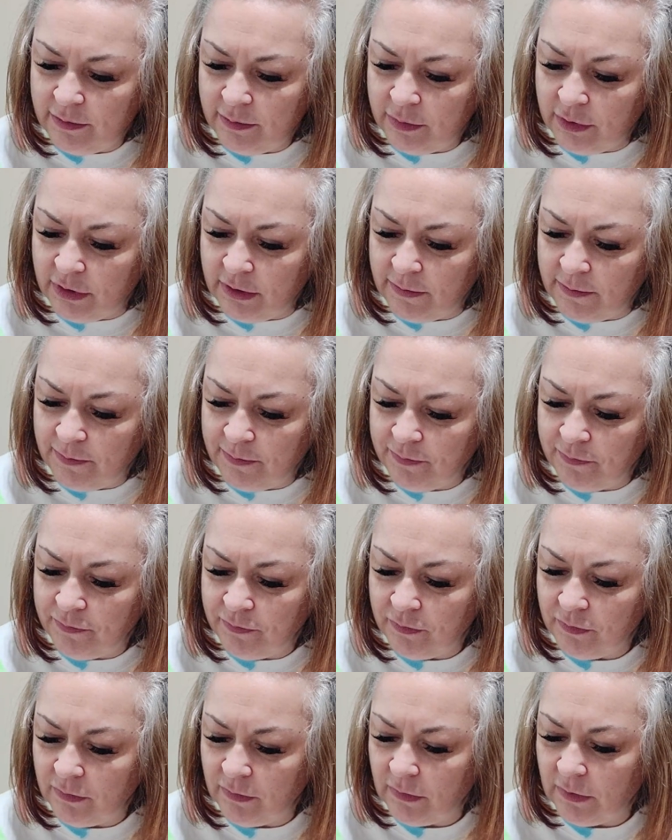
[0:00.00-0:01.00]
but
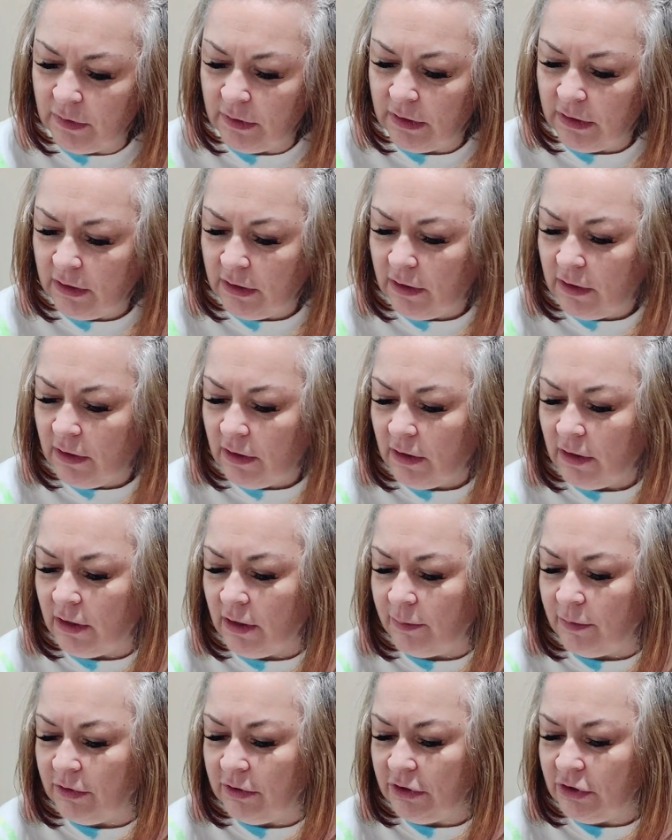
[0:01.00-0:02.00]

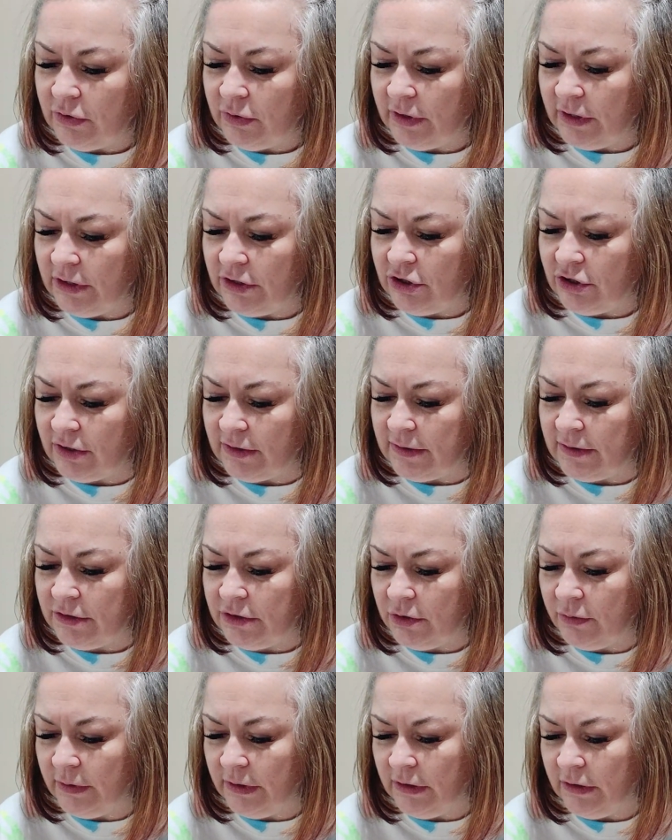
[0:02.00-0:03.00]
I'm going to try just
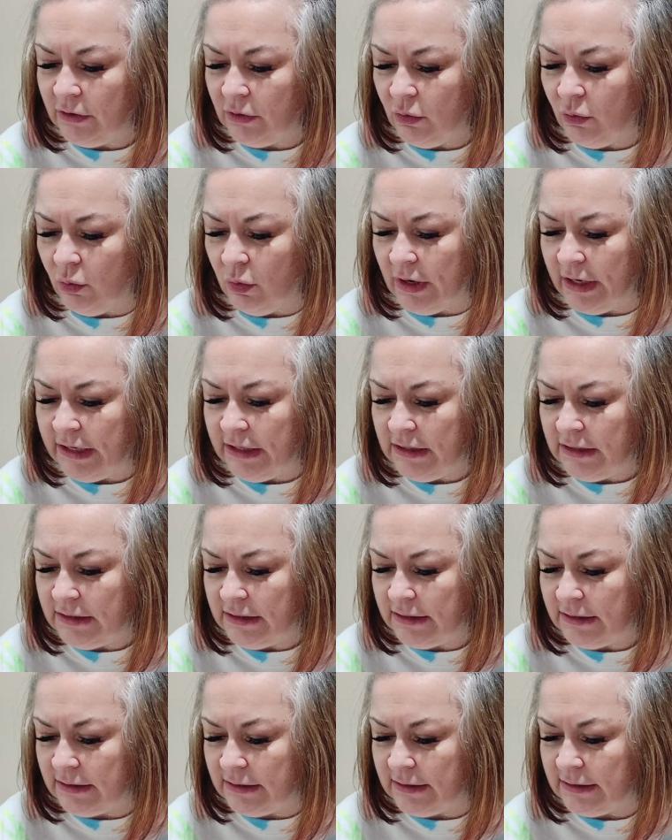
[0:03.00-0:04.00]
doing the
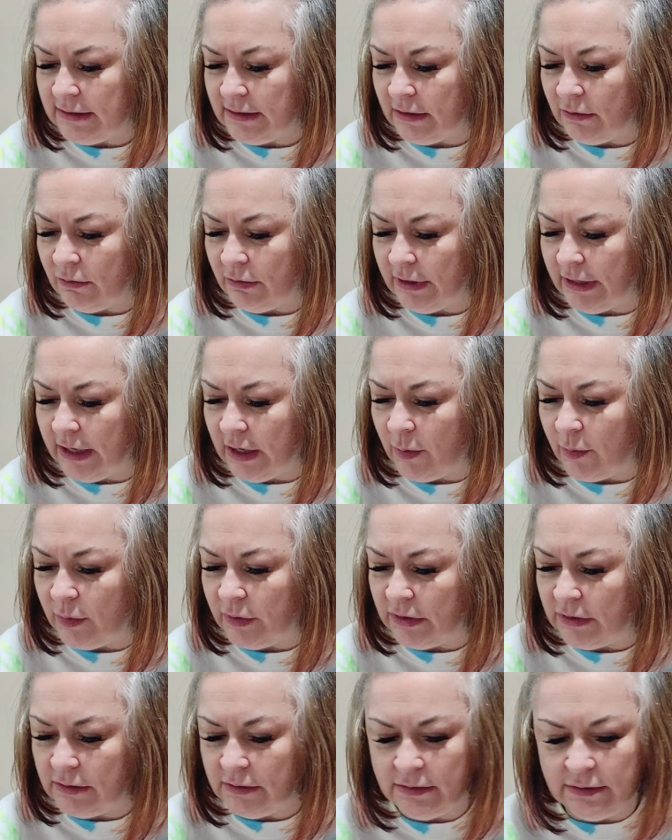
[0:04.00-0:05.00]
white and see what
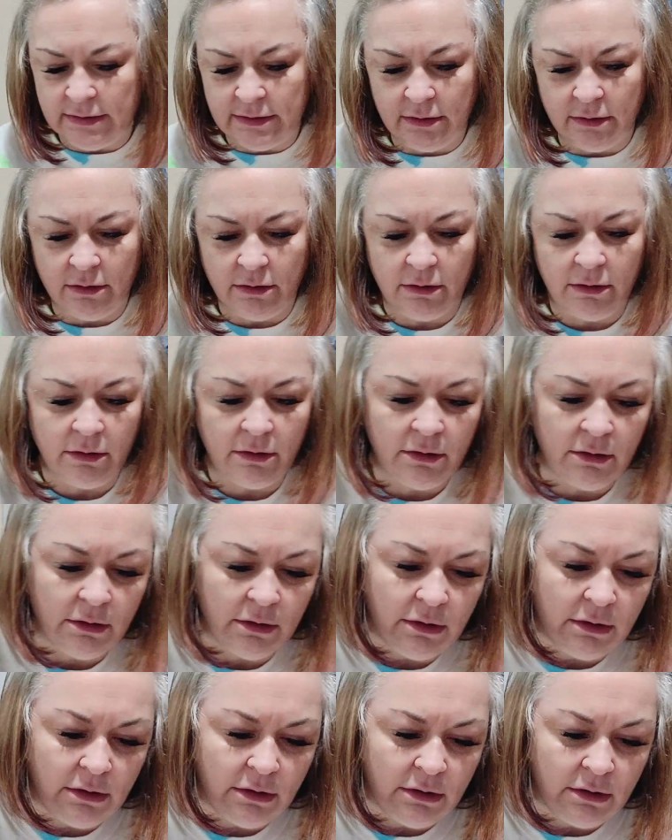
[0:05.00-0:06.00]
happens.
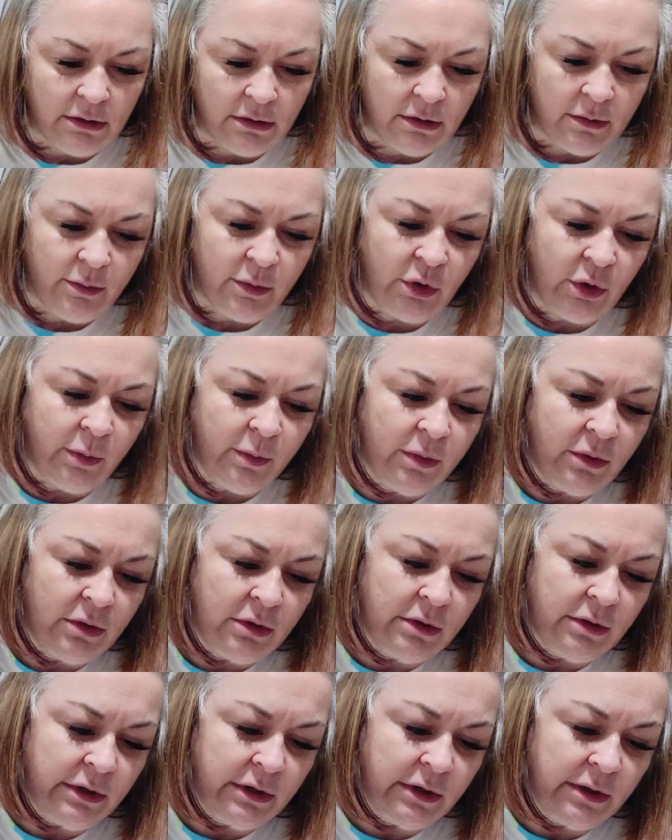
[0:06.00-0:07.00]
Purple,
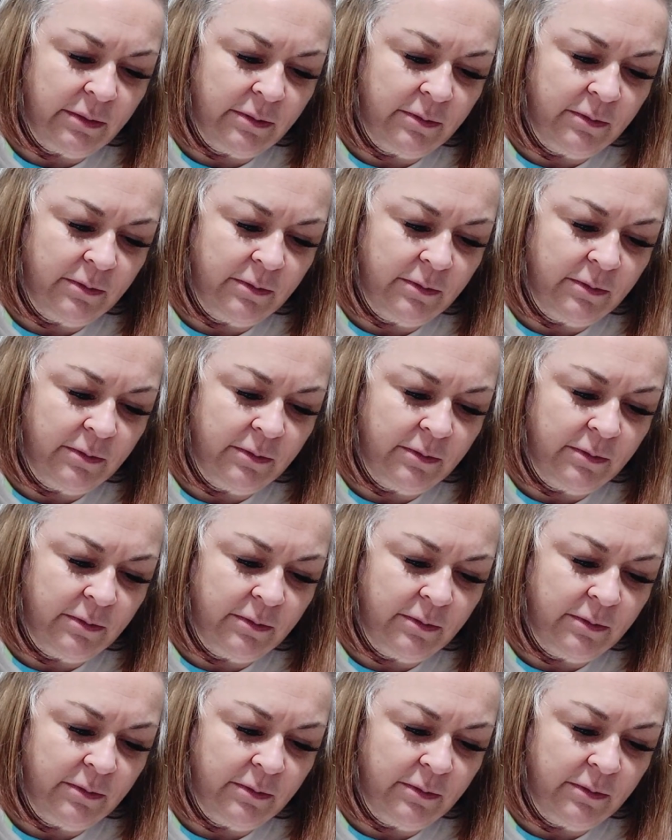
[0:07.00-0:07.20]
okay.